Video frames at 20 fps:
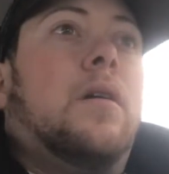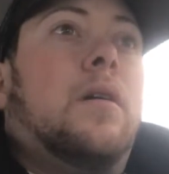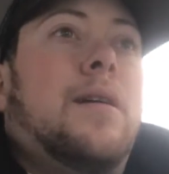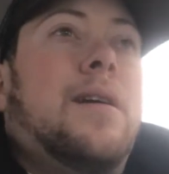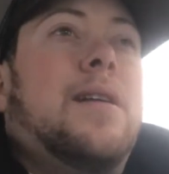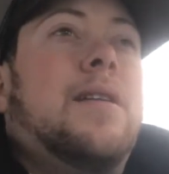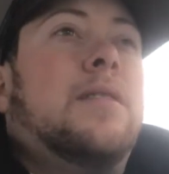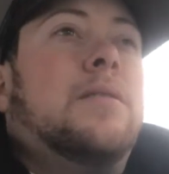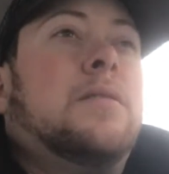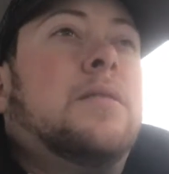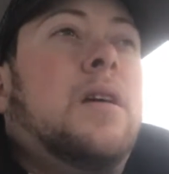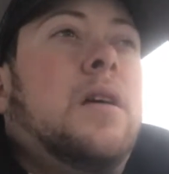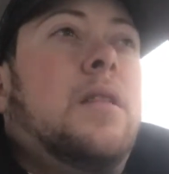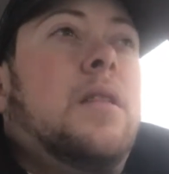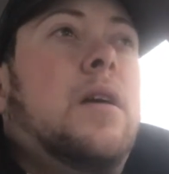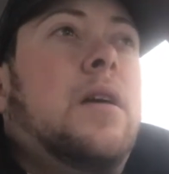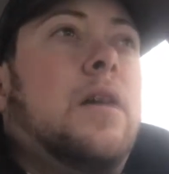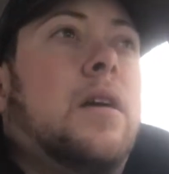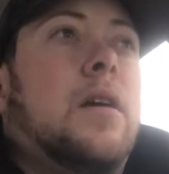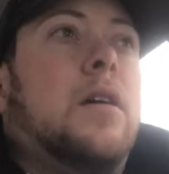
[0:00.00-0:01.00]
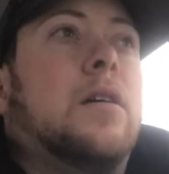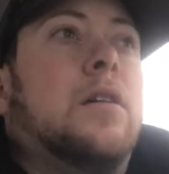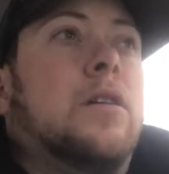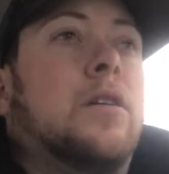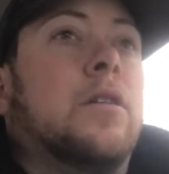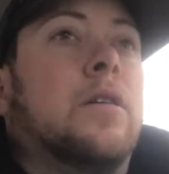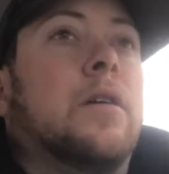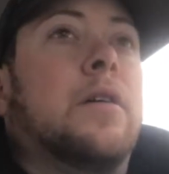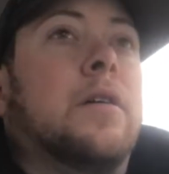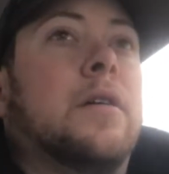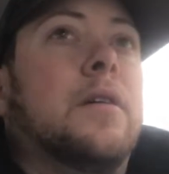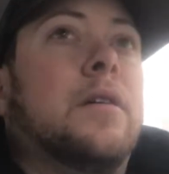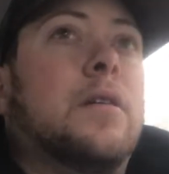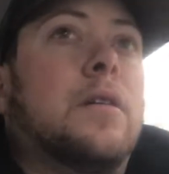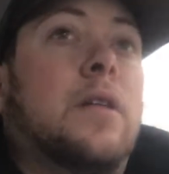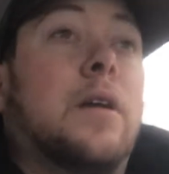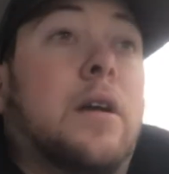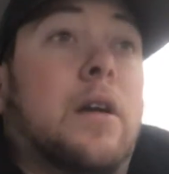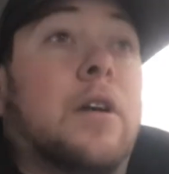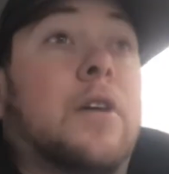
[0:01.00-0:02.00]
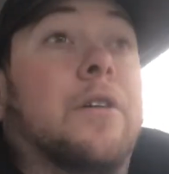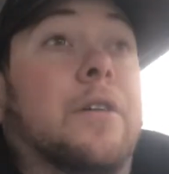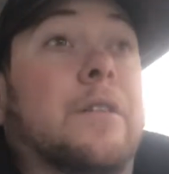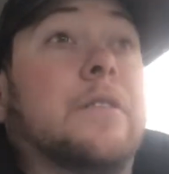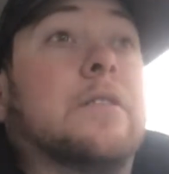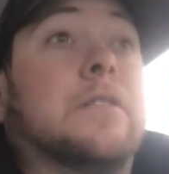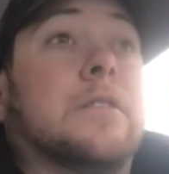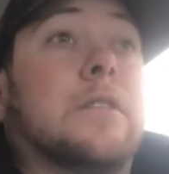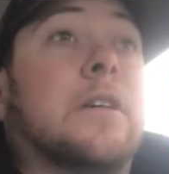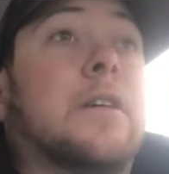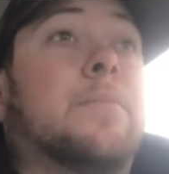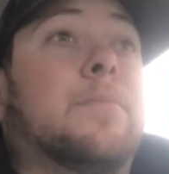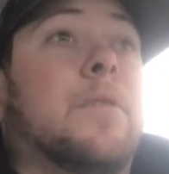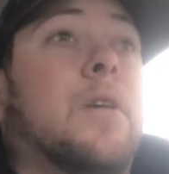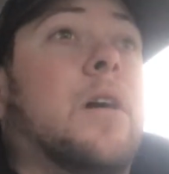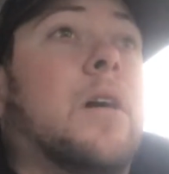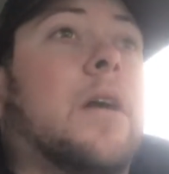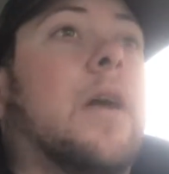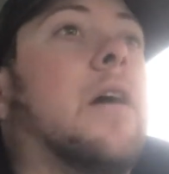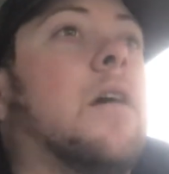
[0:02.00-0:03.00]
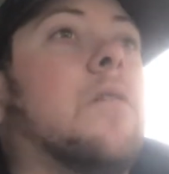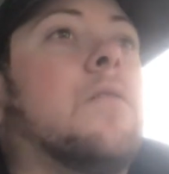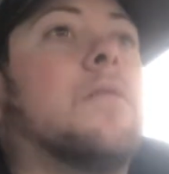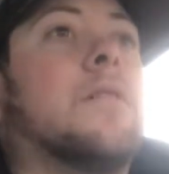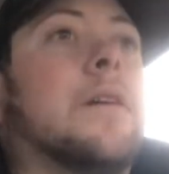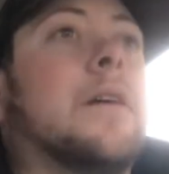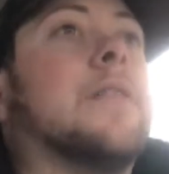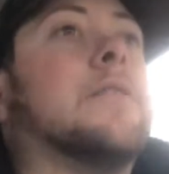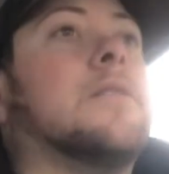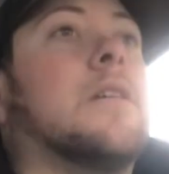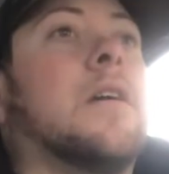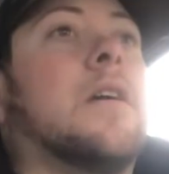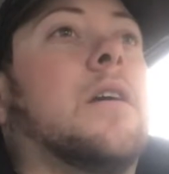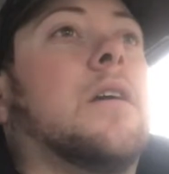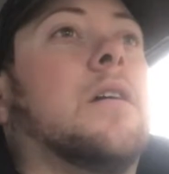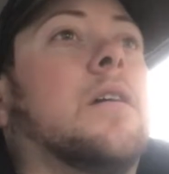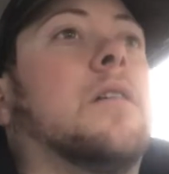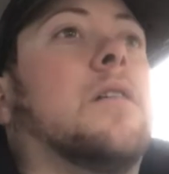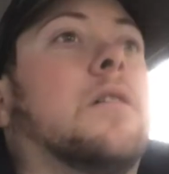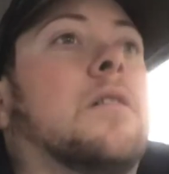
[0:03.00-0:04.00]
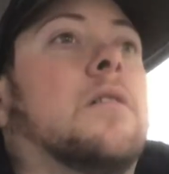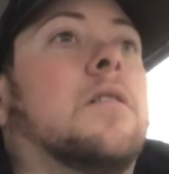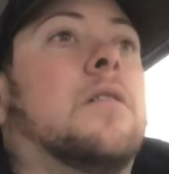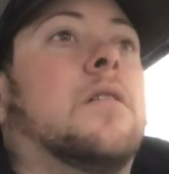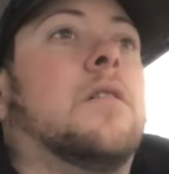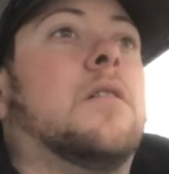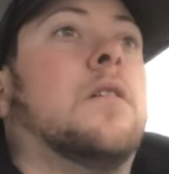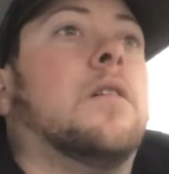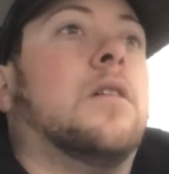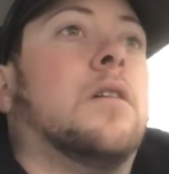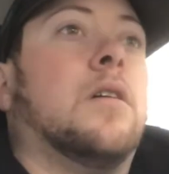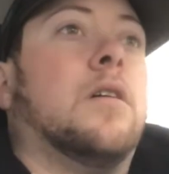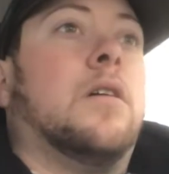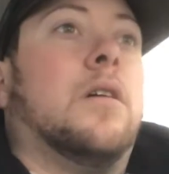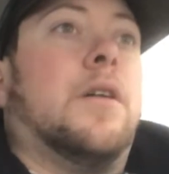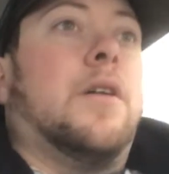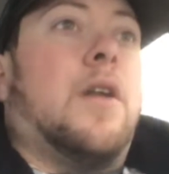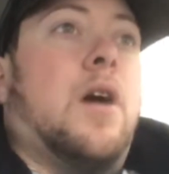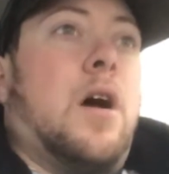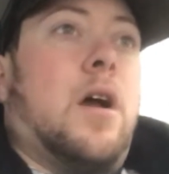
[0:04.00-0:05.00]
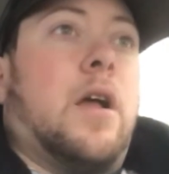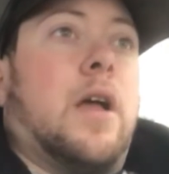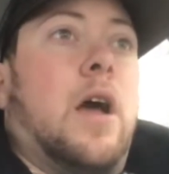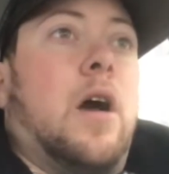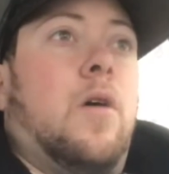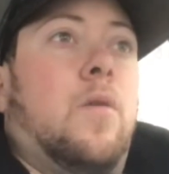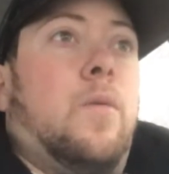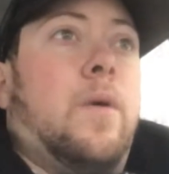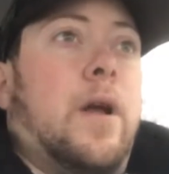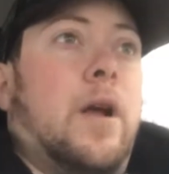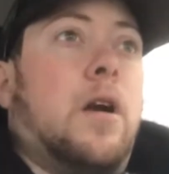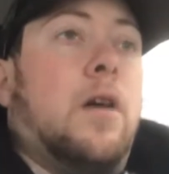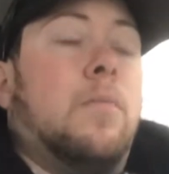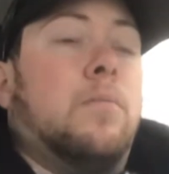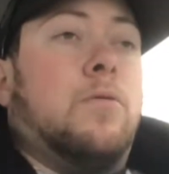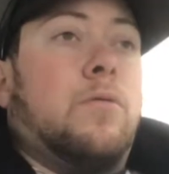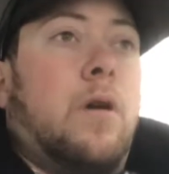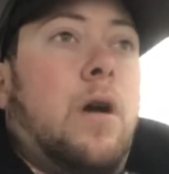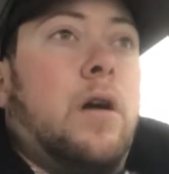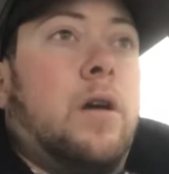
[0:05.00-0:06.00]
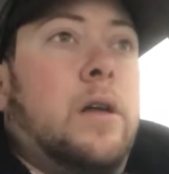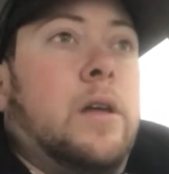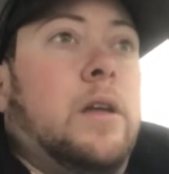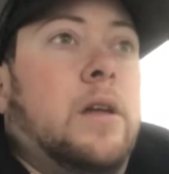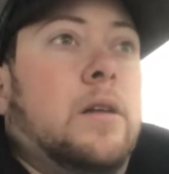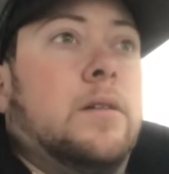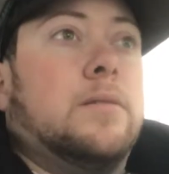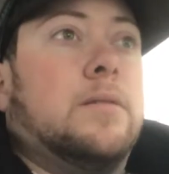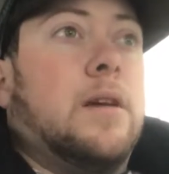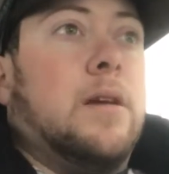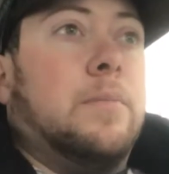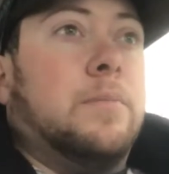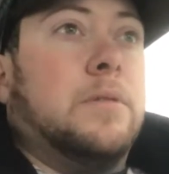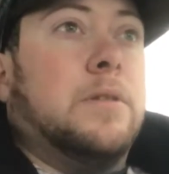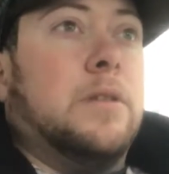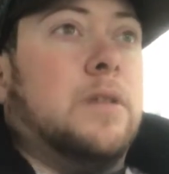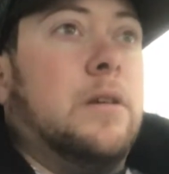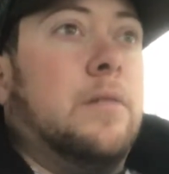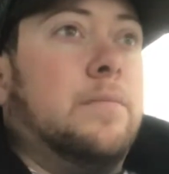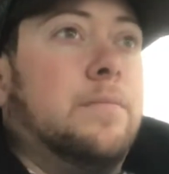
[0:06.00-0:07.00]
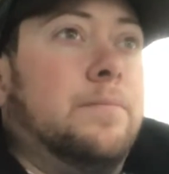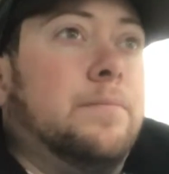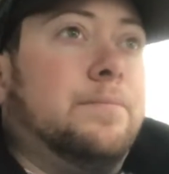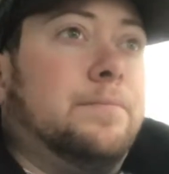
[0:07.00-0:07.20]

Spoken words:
And it's not like a good sleep knockout. It's like a knockout, wake up groggy type sleep.